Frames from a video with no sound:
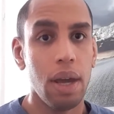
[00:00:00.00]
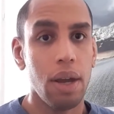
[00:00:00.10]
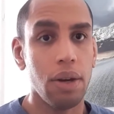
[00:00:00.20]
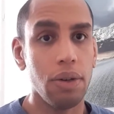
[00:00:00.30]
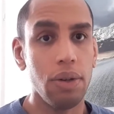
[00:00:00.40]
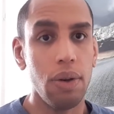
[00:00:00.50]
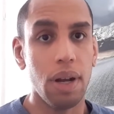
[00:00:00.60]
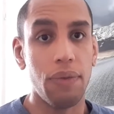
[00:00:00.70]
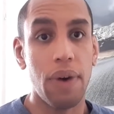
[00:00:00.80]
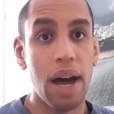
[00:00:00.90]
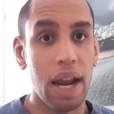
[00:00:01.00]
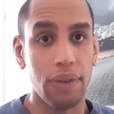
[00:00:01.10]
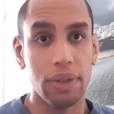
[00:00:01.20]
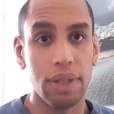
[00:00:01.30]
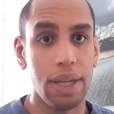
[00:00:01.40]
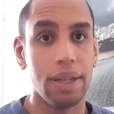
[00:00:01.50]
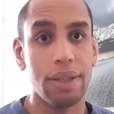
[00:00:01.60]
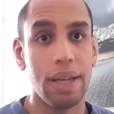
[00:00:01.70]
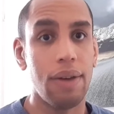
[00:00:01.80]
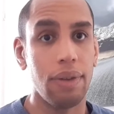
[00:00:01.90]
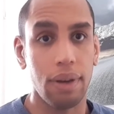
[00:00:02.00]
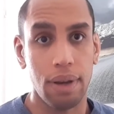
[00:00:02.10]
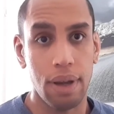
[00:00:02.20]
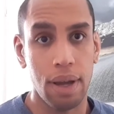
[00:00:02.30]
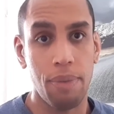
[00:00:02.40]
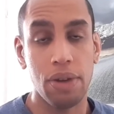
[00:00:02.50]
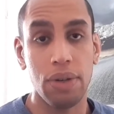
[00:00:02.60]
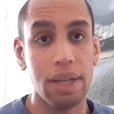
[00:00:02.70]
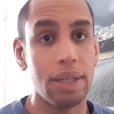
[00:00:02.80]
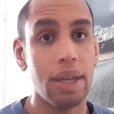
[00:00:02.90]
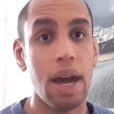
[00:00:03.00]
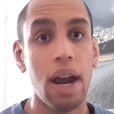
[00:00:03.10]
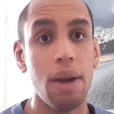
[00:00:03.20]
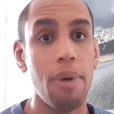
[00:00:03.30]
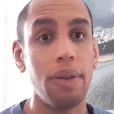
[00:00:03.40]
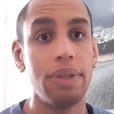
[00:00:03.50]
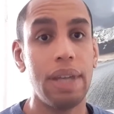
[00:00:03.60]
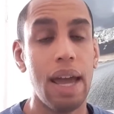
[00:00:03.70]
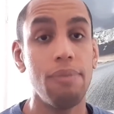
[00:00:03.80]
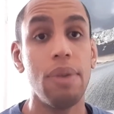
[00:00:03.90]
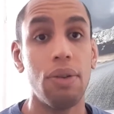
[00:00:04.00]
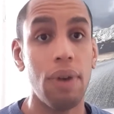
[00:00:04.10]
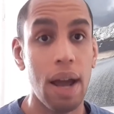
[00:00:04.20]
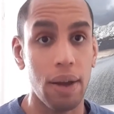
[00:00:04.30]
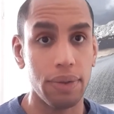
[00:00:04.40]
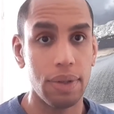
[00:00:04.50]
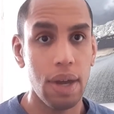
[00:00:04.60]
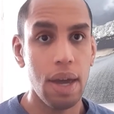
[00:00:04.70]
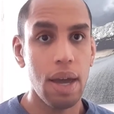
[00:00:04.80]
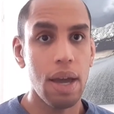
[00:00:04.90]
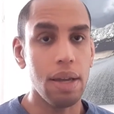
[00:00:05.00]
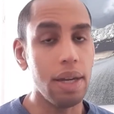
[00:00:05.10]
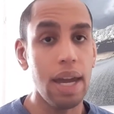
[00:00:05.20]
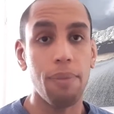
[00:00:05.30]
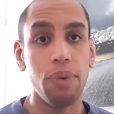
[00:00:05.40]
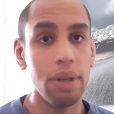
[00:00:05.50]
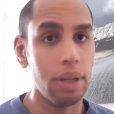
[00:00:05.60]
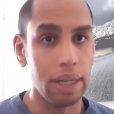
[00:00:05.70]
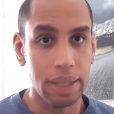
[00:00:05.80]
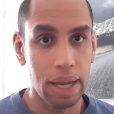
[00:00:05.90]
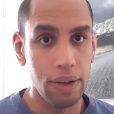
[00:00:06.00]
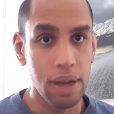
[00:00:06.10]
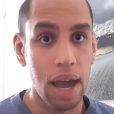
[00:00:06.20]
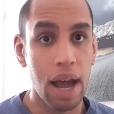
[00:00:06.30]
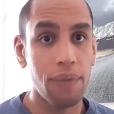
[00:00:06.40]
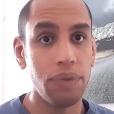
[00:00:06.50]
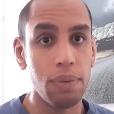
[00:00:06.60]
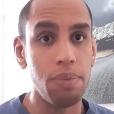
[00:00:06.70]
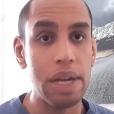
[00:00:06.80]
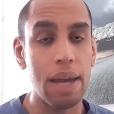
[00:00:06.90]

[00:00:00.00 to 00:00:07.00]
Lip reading: you're doing a 5, 6, 7. As you get to the higher belts, 10-minute rounds. You can't breathe like that. You have to be